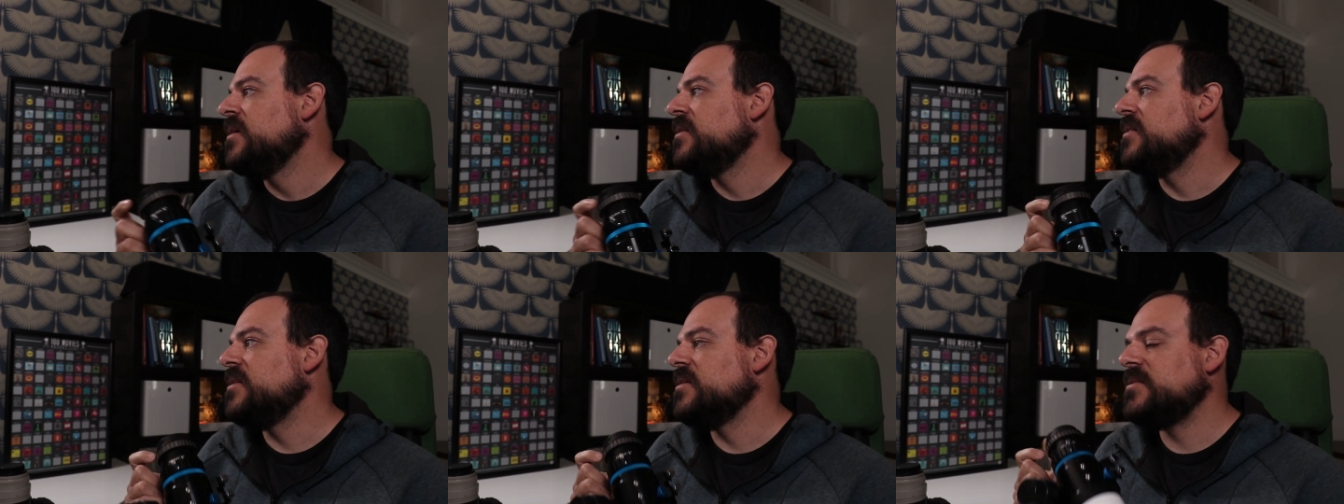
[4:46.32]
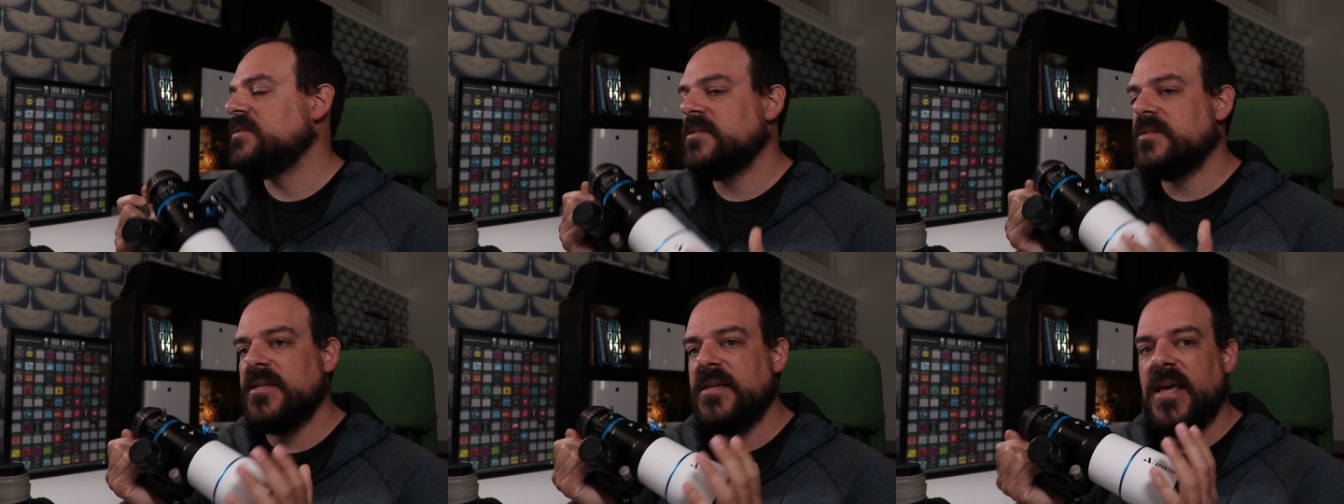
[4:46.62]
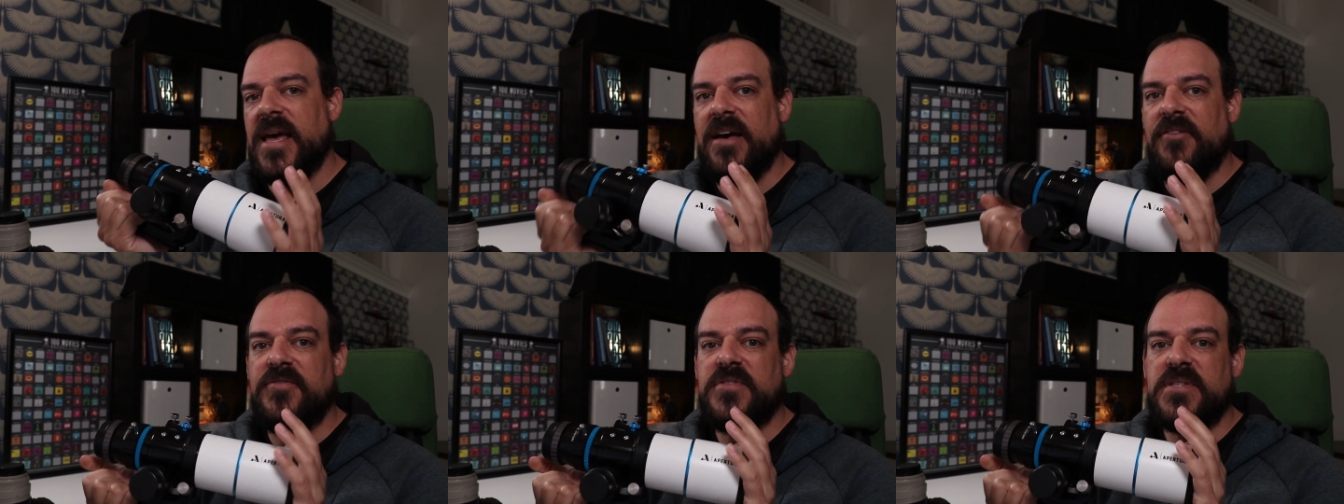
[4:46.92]
This is an
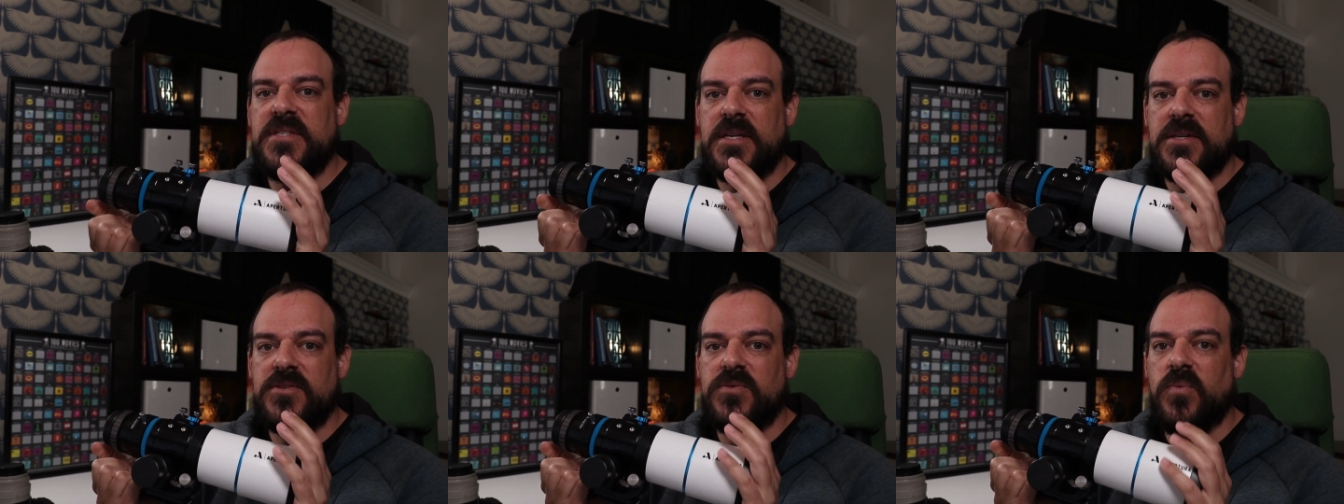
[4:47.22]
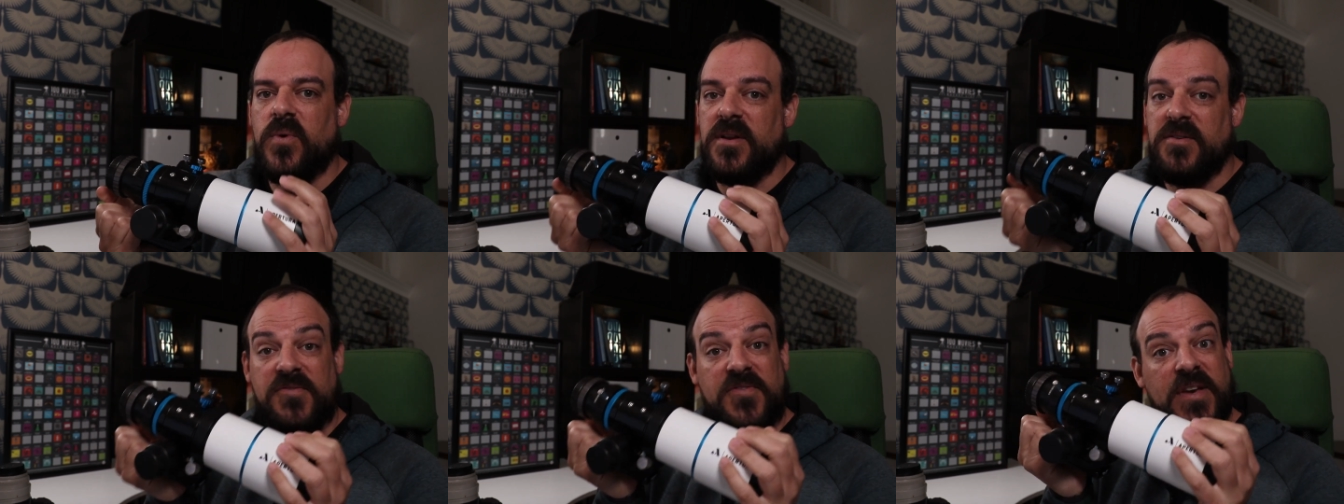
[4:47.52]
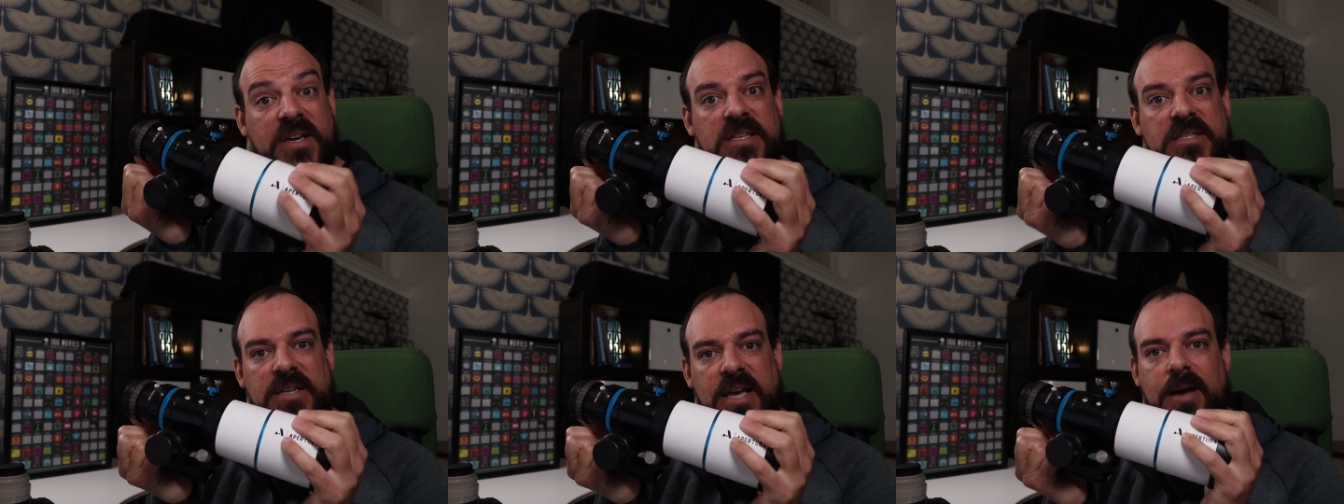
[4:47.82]
f6.1
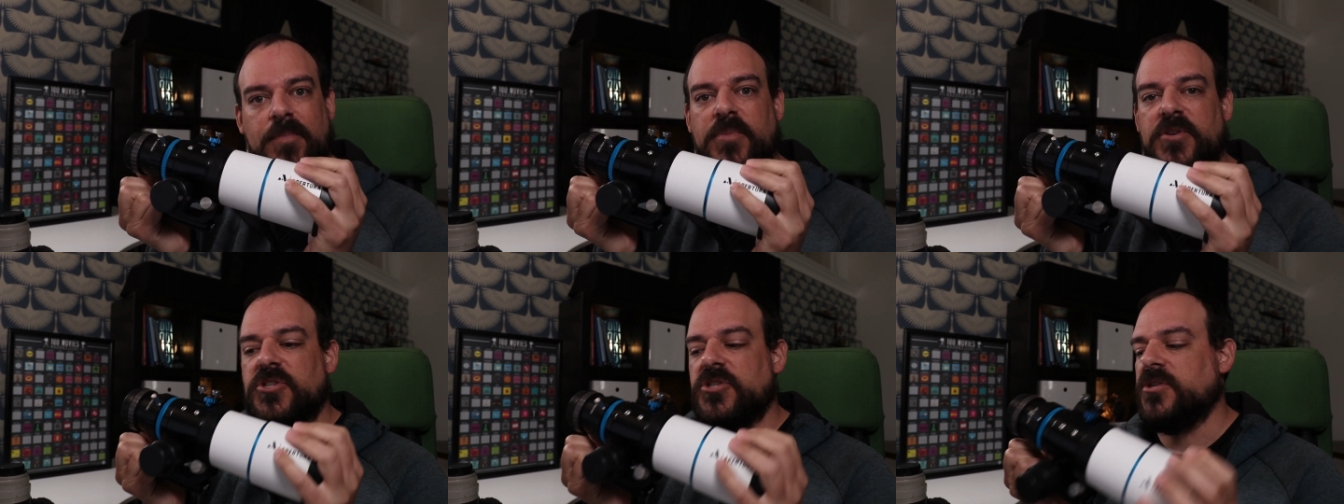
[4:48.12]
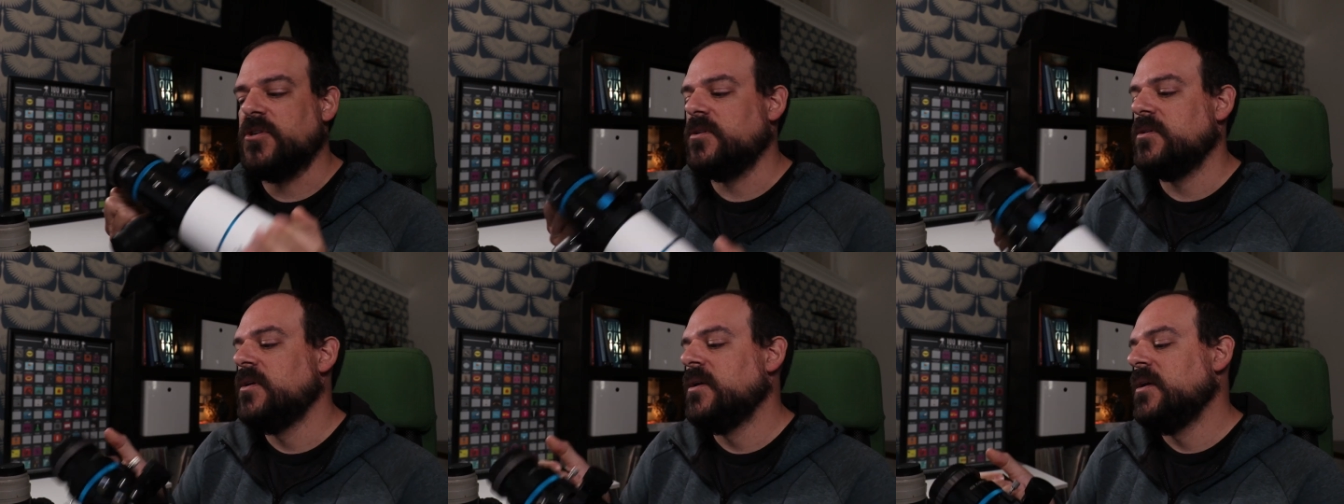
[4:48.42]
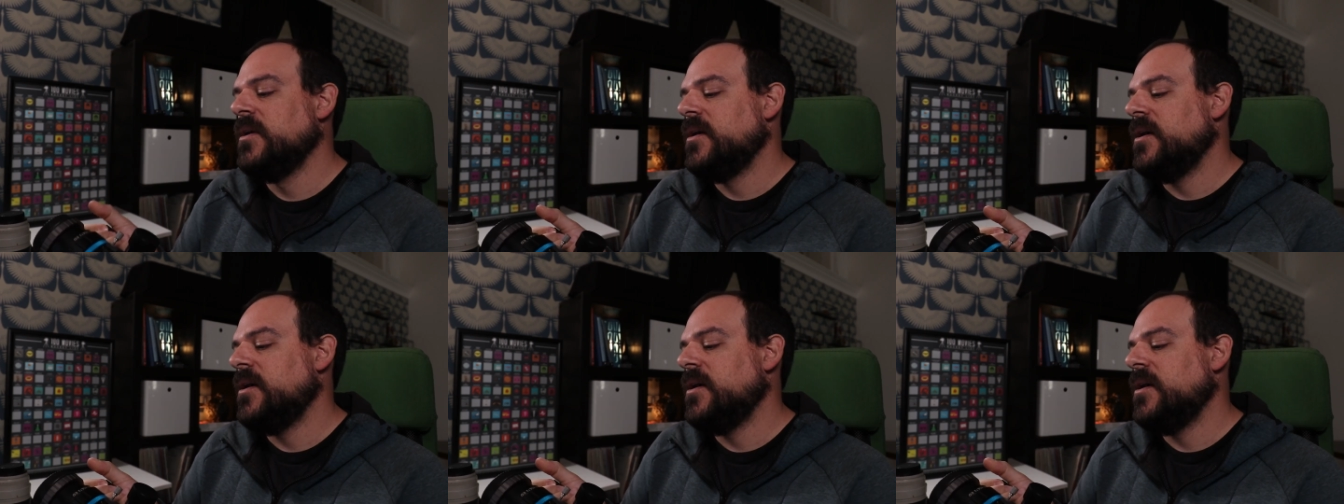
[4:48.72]
fixed aperture,